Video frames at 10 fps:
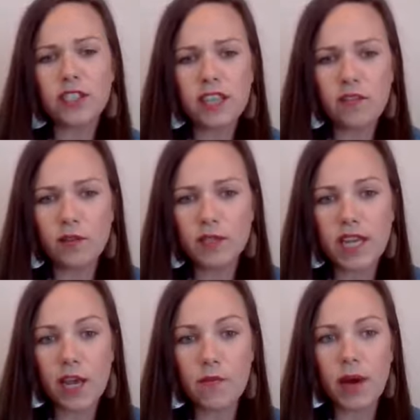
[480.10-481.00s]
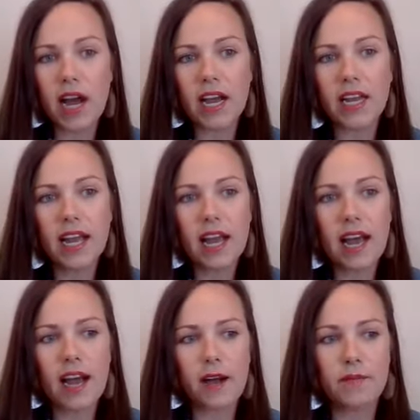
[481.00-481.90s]
levels came back,
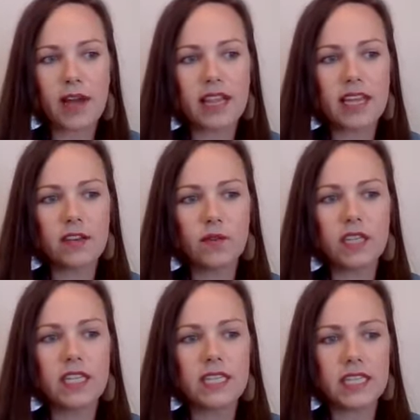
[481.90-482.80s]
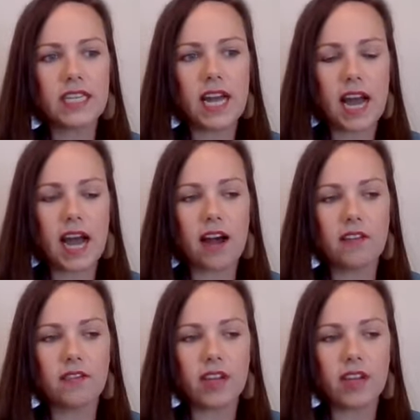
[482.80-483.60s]
and they really did have